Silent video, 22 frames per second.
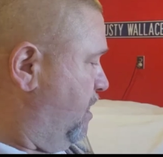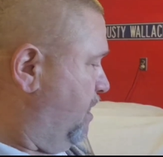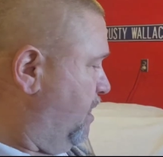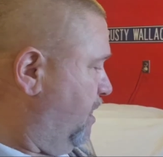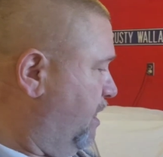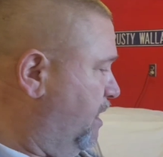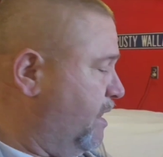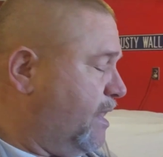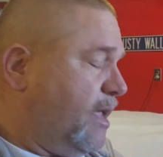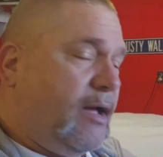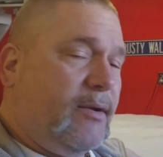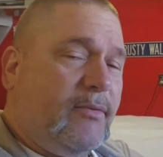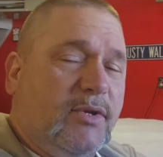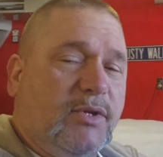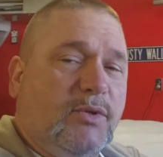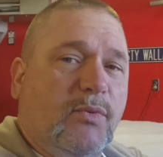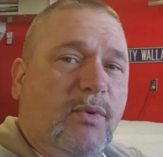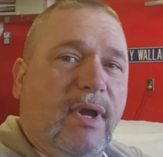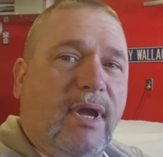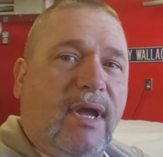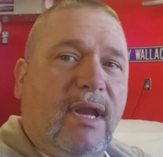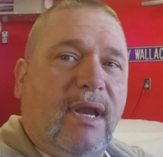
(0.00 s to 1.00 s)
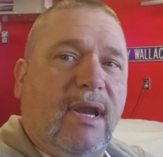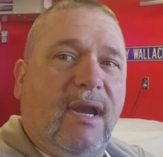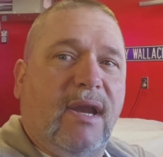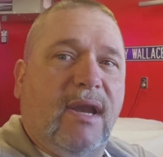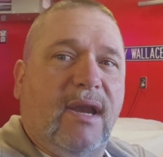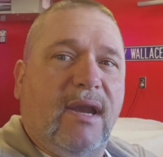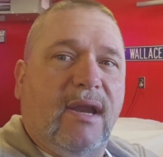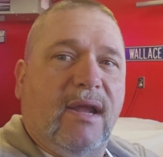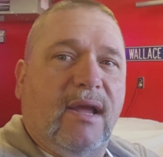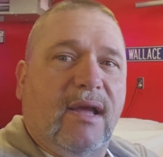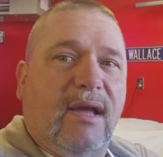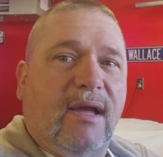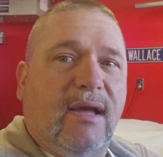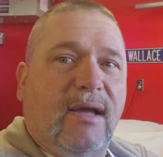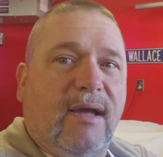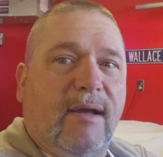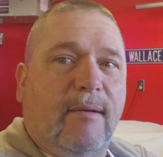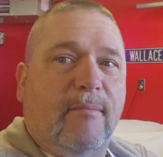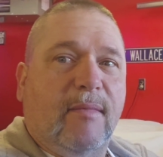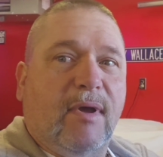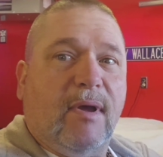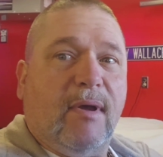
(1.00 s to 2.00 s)
And that was when
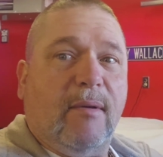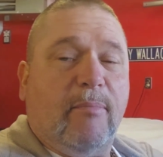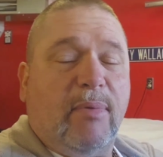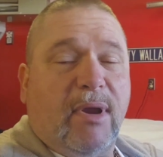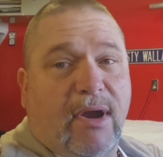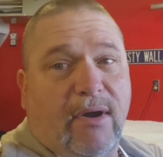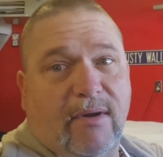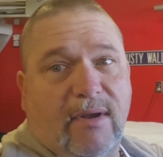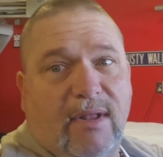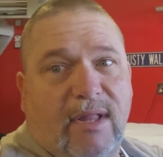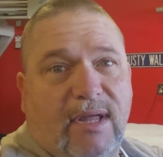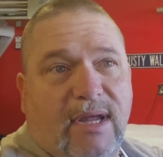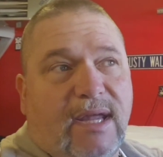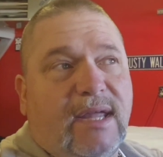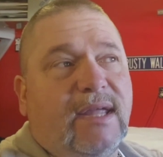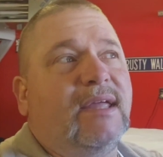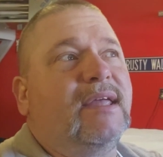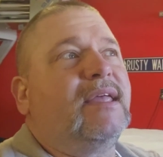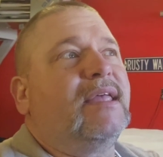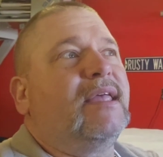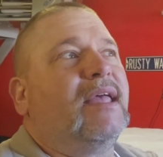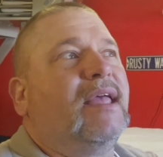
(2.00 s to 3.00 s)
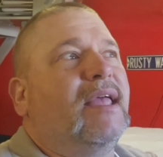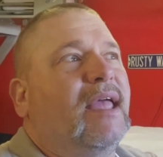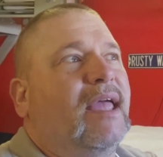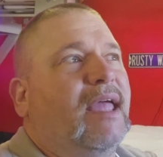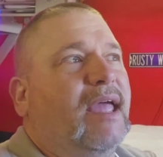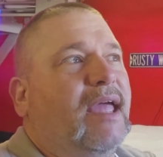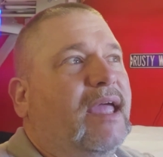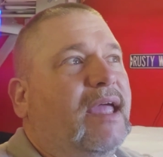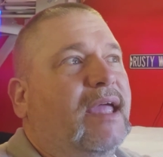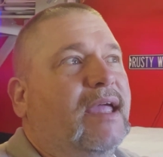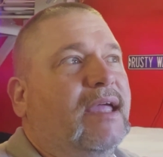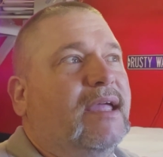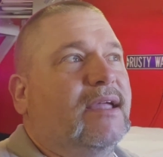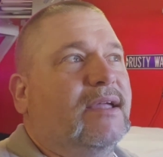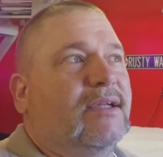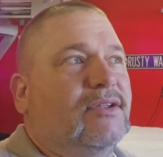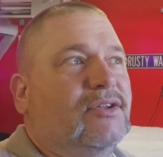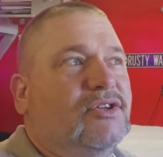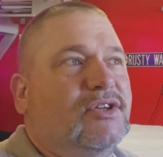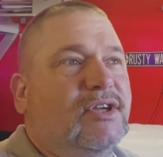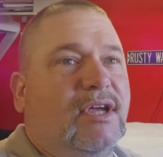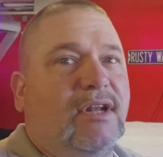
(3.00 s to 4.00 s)
apparently a
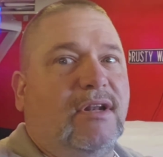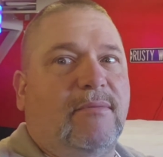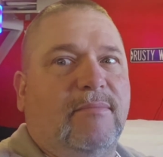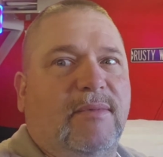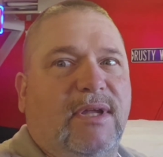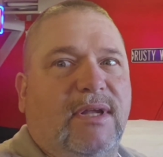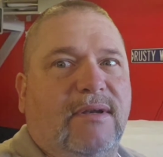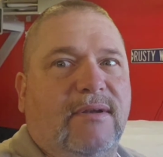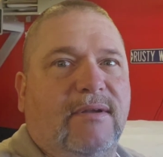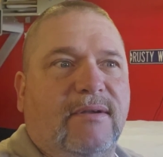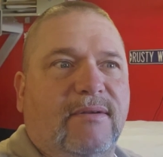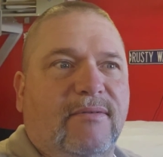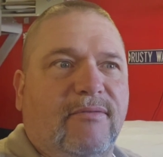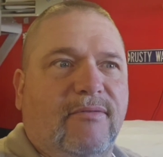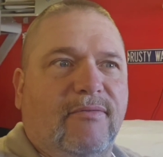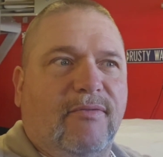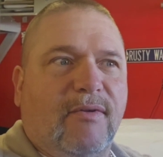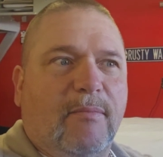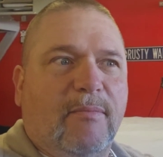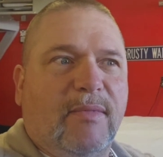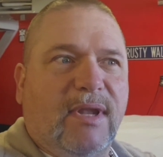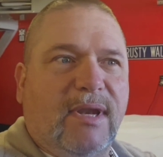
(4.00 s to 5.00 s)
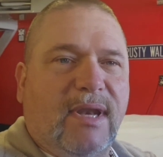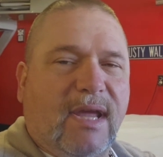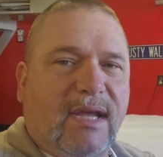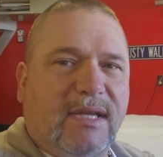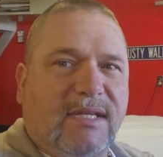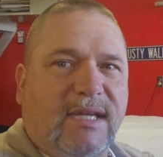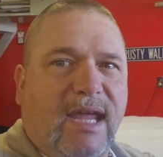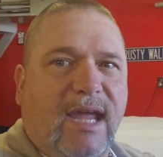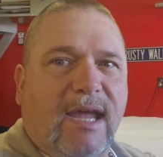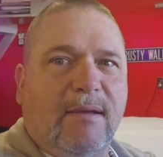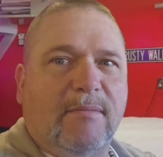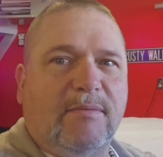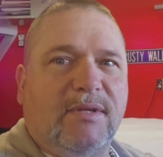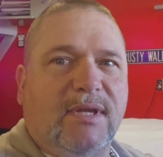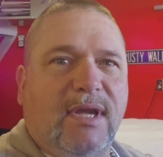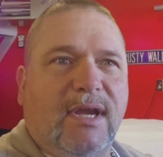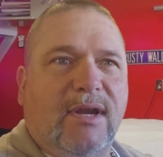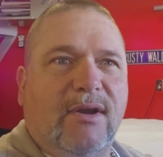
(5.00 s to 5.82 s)
gentleman from the next campsite